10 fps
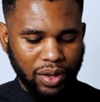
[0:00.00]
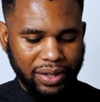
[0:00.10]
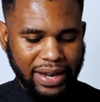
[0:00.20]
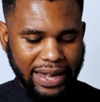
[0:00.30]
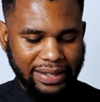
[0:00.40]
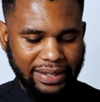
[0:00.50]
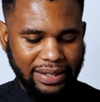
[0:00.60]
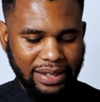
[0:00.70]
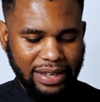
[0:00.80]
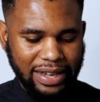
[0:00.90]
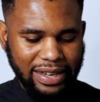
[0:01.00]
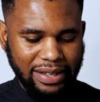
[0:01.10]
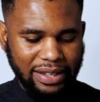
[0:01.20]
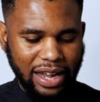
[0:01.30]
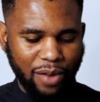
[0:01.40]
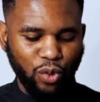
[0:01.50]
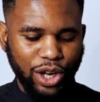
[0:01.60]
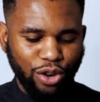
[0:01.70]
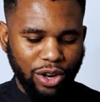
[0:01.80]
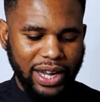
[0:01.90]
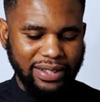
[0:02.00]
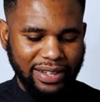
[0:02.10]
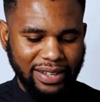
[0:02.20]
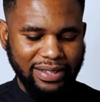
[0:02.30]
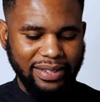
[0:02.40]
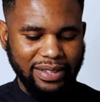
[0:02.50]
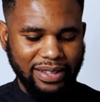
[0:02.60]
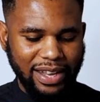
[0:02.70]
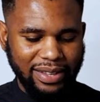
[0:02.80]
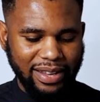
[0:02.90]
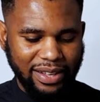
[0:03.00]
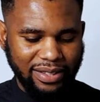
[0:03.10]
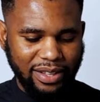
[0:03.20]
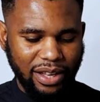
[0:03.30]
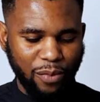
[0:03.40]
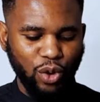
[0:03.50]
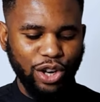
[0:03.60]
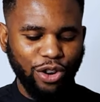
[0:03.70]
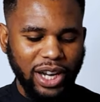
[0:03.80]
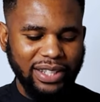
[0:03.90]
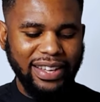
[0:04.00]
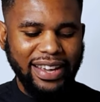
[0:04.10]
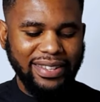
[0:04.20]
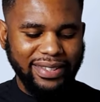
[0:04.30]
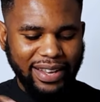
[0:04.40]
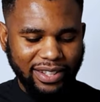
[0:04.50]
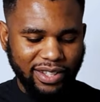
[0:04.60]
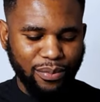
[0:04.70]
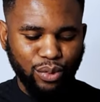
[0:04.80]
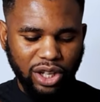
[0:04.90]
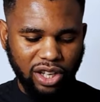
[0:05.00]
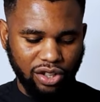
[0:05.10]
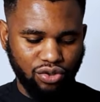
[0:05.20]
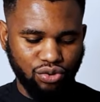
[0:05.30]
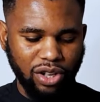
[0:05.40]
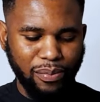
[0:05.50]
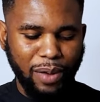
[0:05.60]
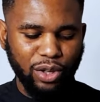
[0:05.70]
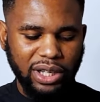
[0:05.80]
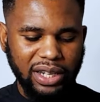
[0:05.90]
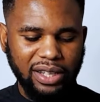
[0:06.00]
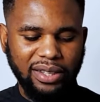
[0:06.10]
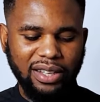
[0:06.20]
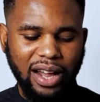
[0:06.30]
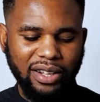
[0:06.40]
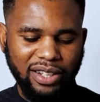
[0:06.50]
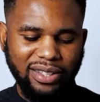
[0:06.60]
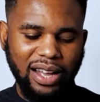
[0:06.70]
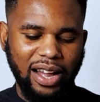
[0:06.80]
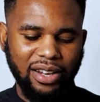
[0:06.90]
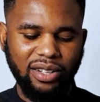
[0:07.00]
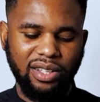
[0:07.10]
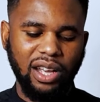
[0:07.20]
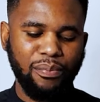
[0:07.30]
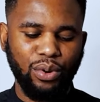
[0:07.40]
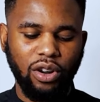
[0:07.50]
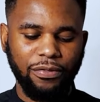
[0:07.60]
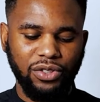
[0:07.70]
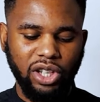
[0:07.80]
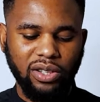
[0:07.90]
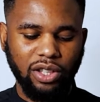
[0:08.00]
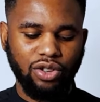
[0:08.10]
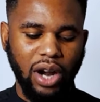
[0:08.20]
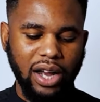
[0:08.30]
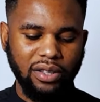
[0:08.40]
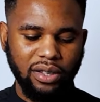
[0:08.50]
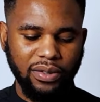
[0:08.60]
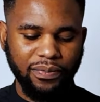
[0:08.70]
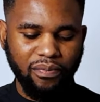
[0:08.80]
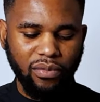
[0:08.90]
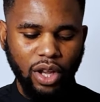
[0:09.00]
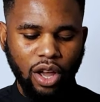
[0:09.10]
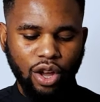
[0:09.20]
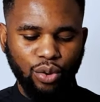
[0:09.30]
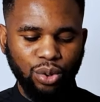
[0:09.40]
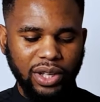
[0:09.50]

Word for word: that he, we know that is the test we know that his testimony is true. The Bible says this is these are the disciple of Jesus Christ who